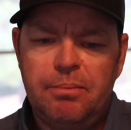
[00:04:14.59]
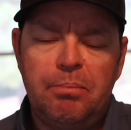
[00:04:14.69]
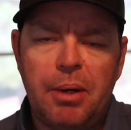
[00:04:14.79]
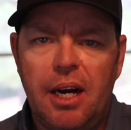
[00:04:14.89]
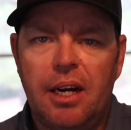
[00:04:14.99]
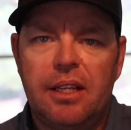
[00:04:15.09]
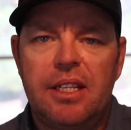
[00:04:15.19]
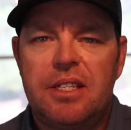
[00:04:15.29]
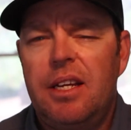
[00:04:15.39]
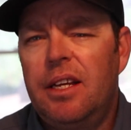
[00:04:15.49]
bug
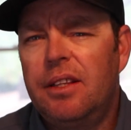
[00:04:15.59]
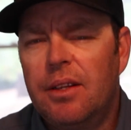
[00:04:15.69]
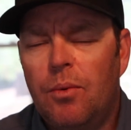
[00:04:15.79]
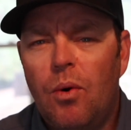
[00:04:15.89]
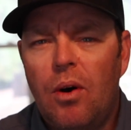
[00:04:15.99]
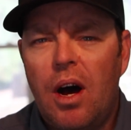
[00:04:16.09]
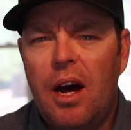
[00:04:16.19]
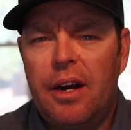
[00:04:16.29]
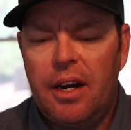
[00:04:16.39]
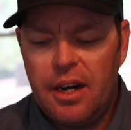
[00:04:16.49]
that's in the
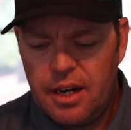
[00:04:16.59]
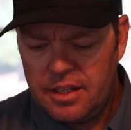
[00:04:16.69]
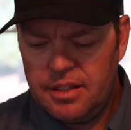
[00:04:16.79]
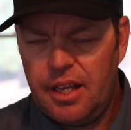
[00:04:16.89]
water